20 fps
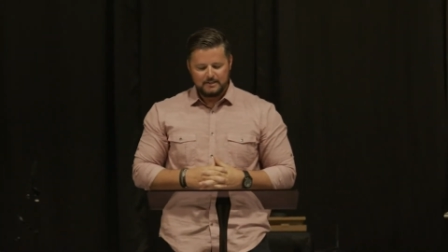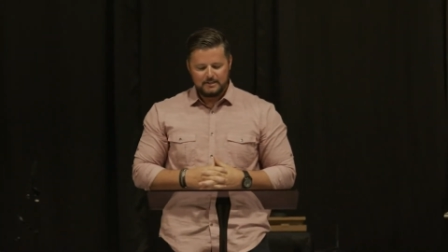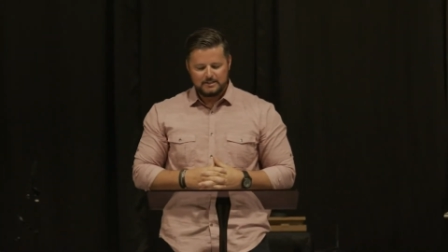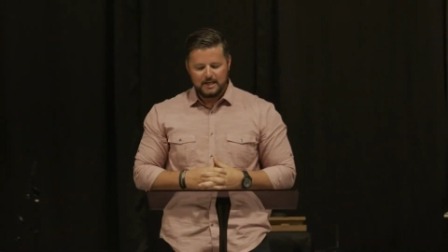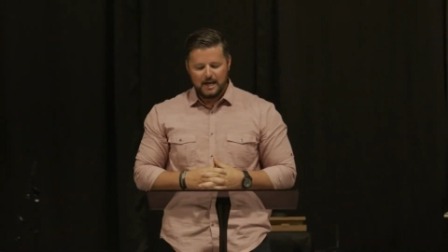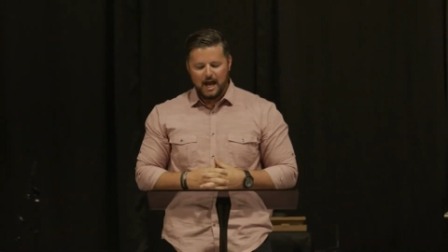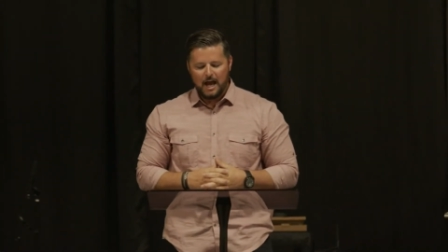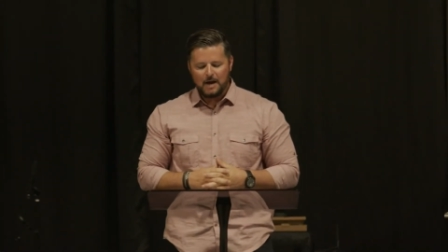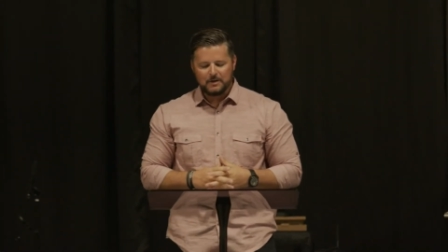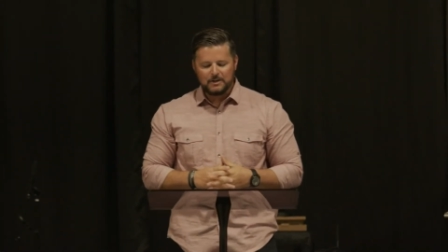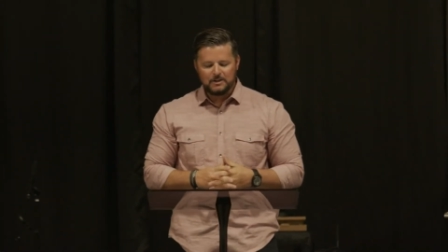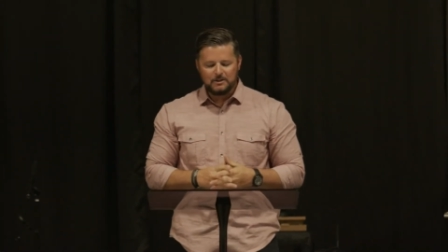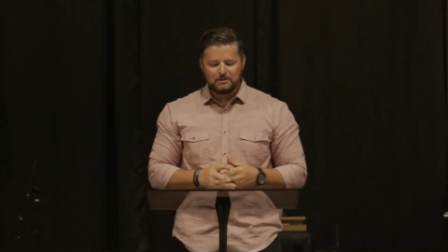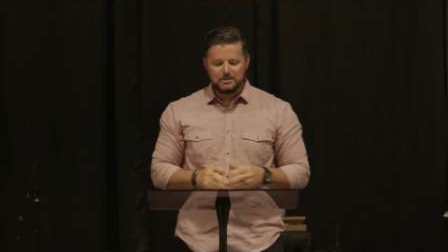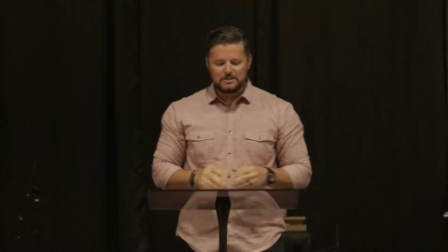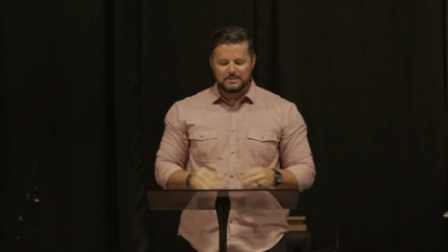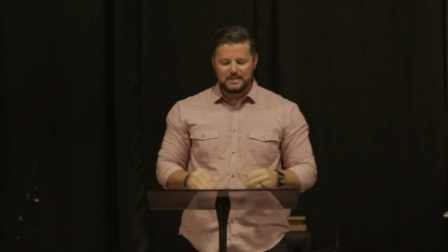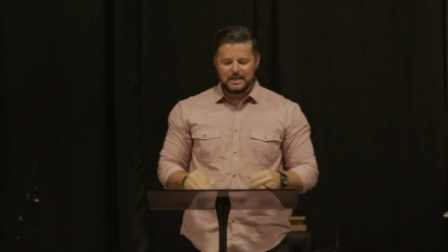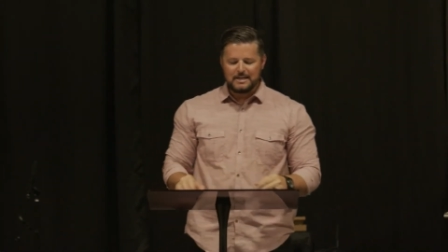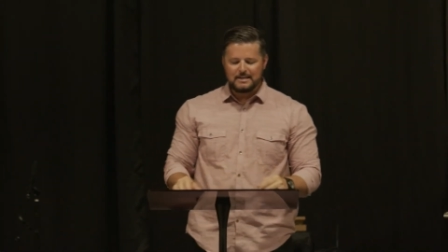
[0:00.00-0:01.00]
You say, How can
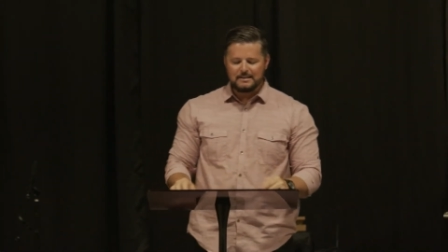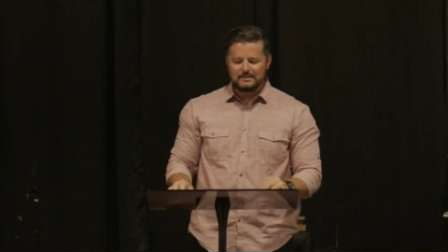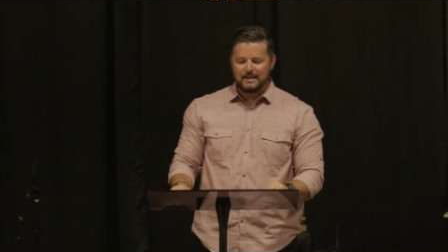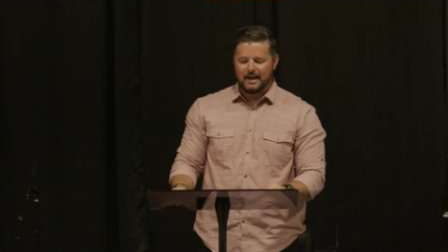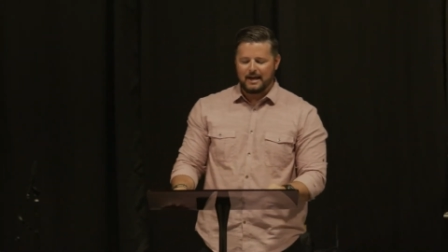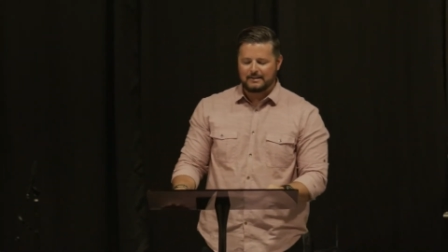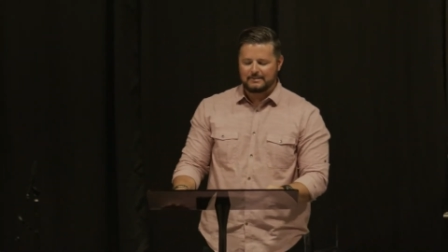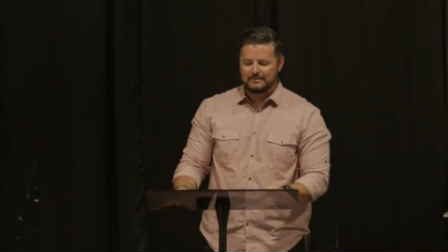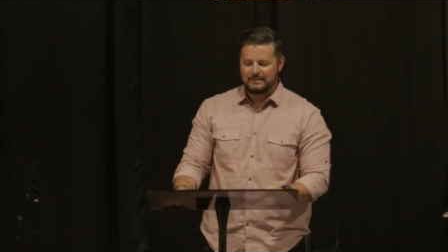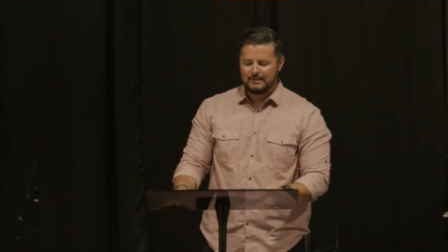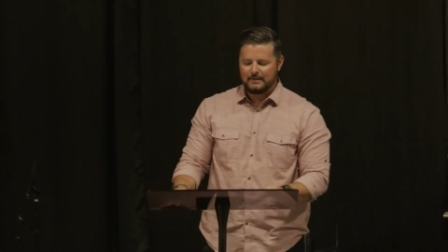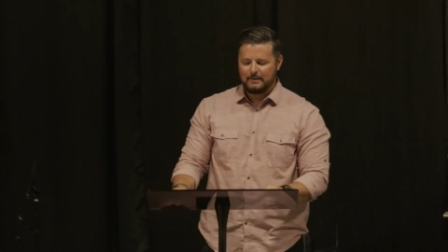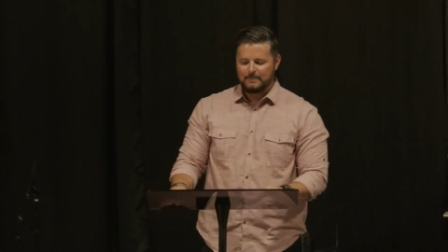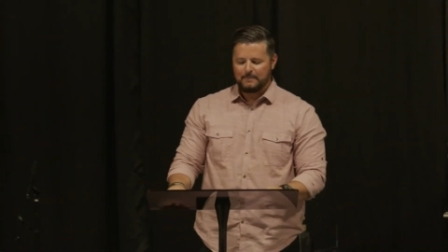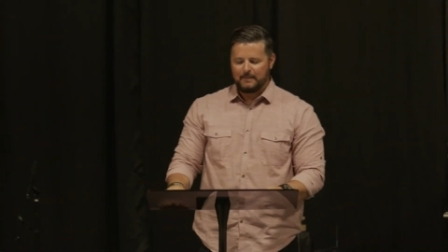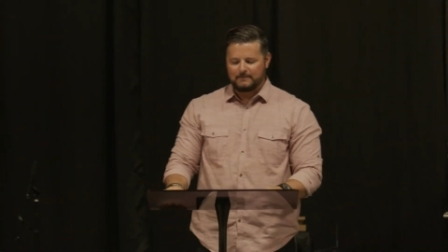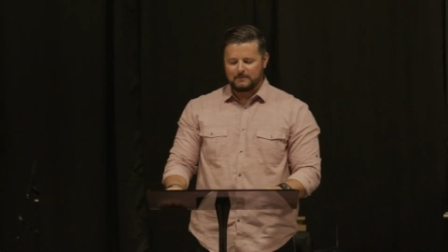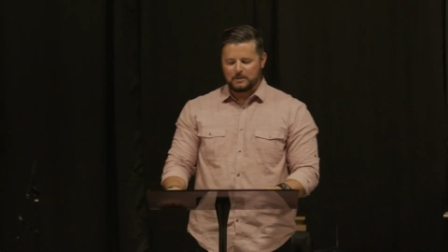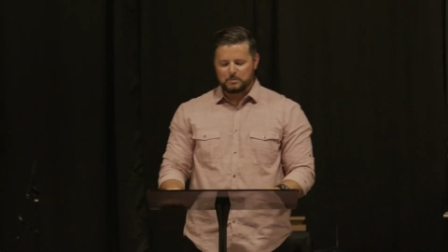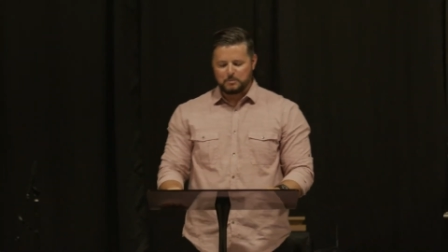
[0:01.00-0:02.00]
you say that?
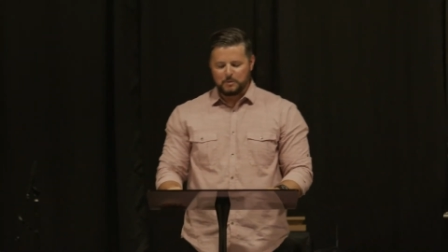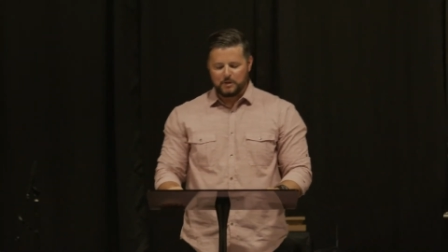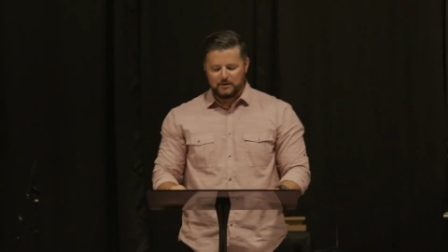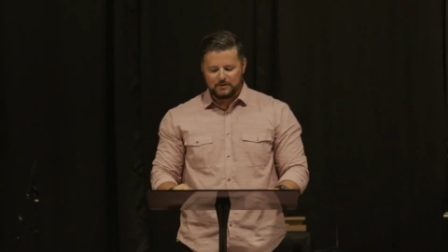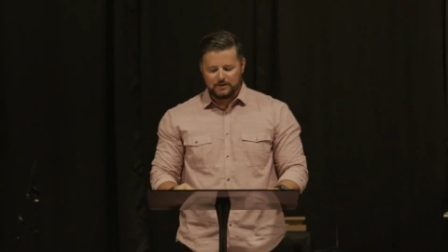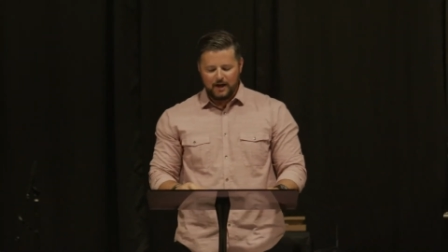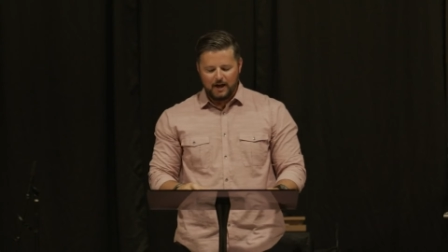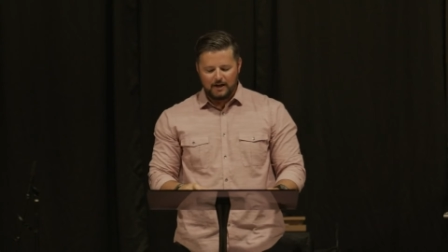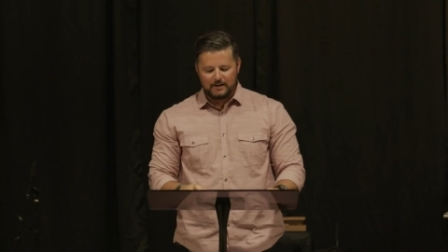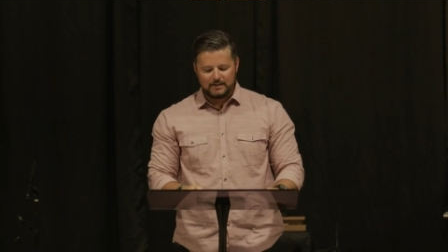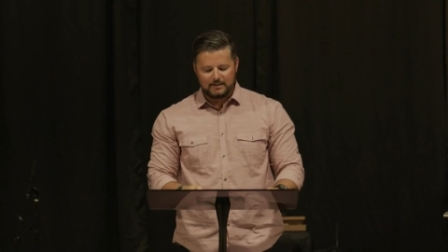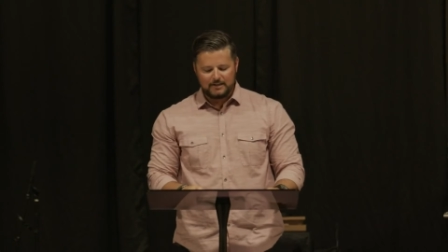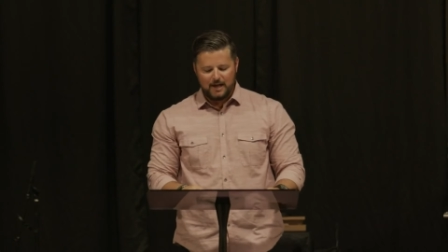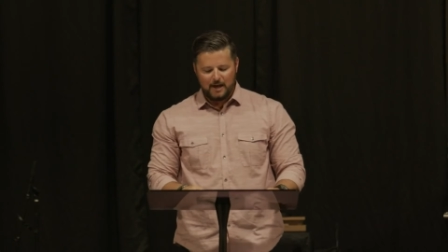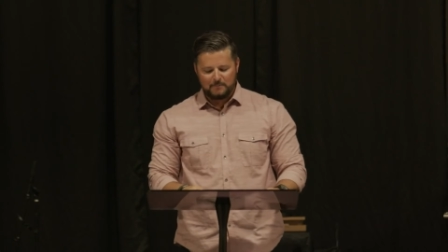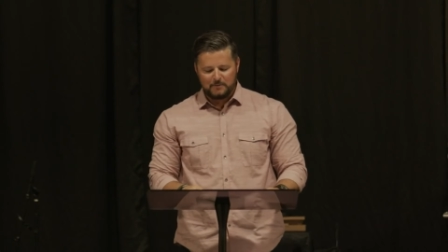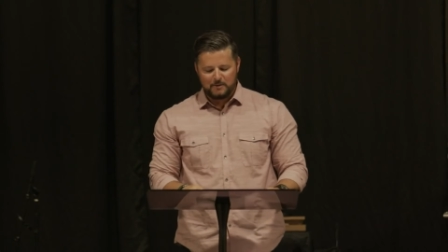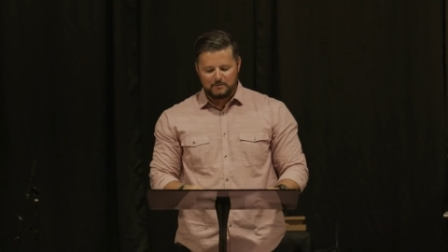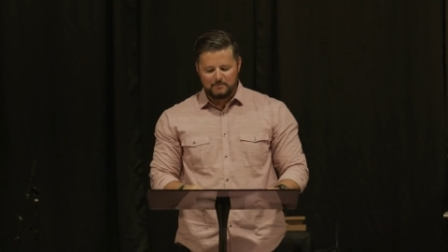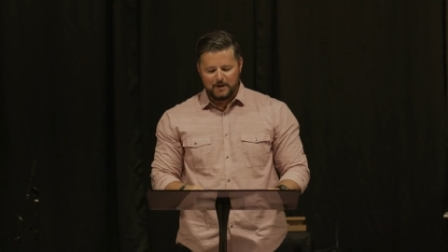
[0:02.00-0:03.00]
That the Spirit of God
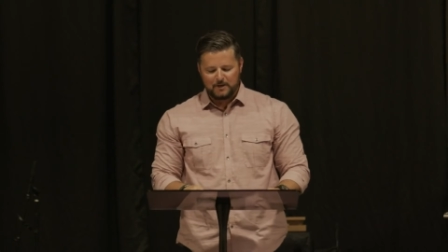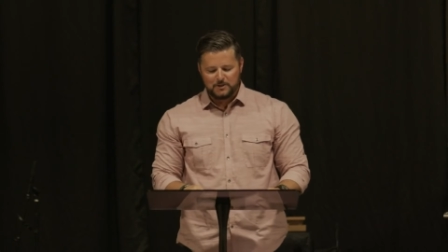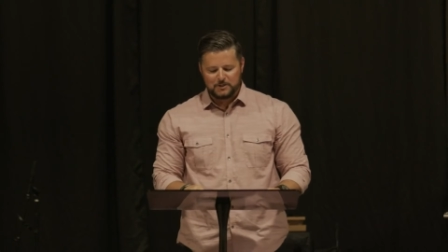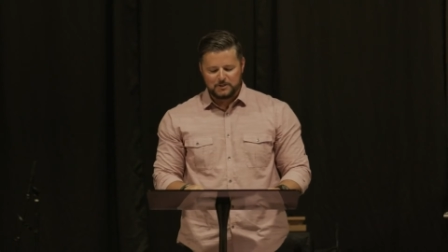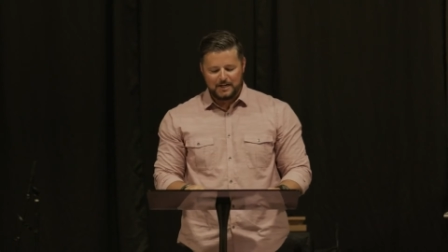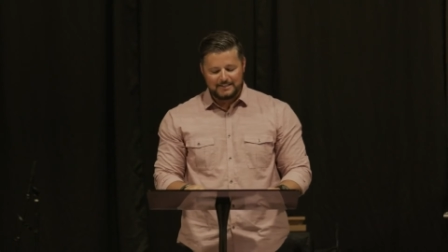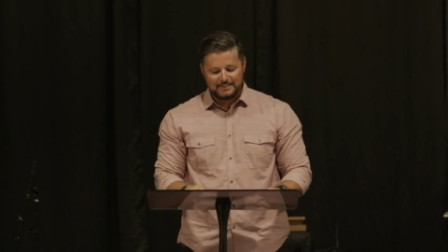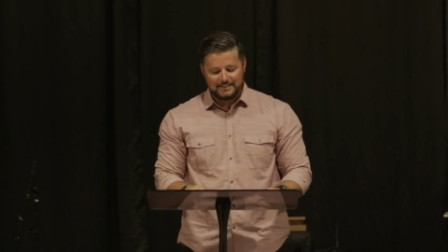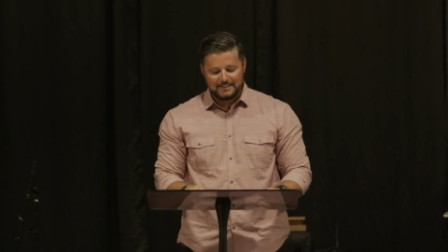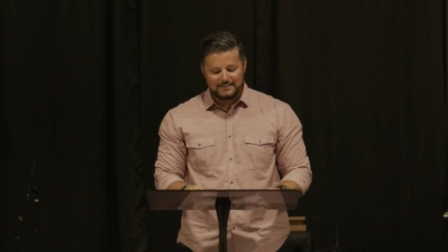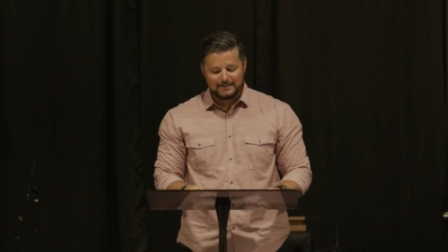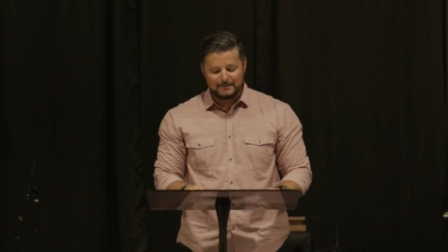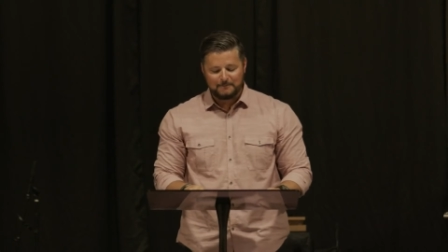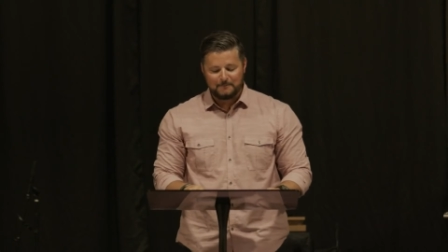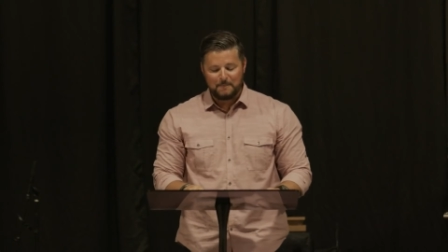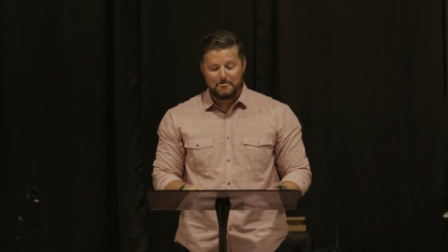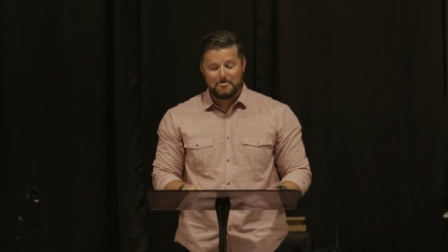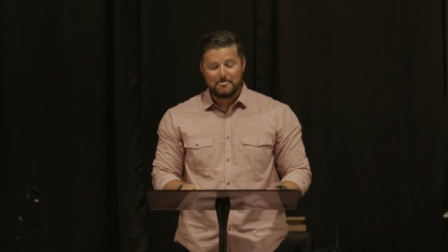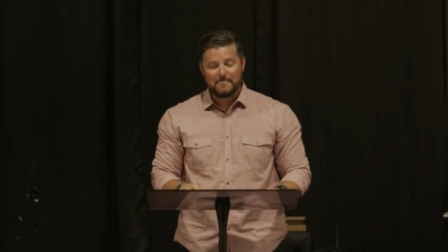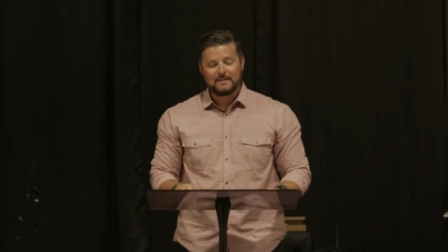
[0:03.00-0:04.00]
cannot be measured? I didn't.